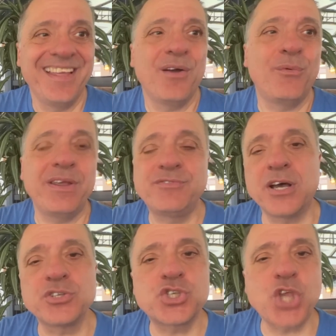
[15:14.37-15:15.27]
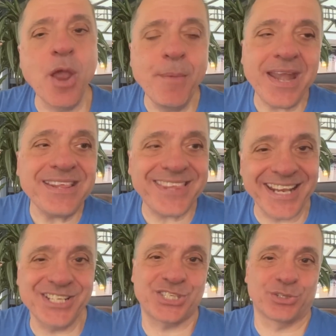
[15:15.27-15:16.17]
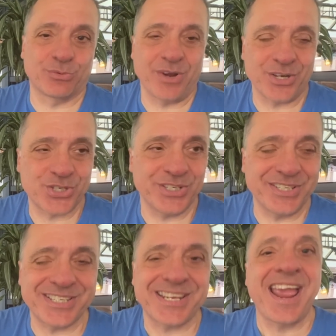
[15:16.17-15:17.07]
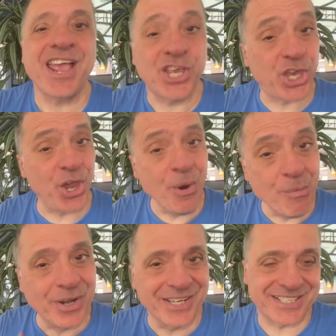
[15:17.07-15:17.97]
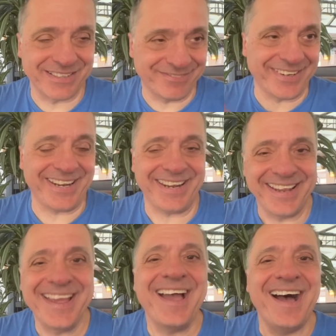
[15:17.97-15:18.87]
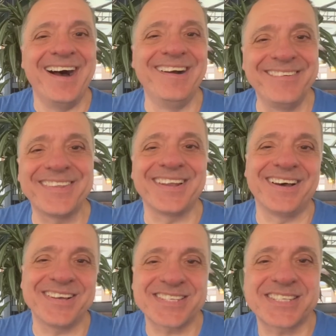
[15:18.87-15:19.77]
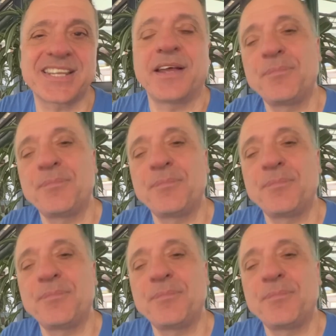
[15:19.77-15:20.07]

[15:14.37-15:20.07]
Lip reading: We've done so many things to the Russians cumulatively over the last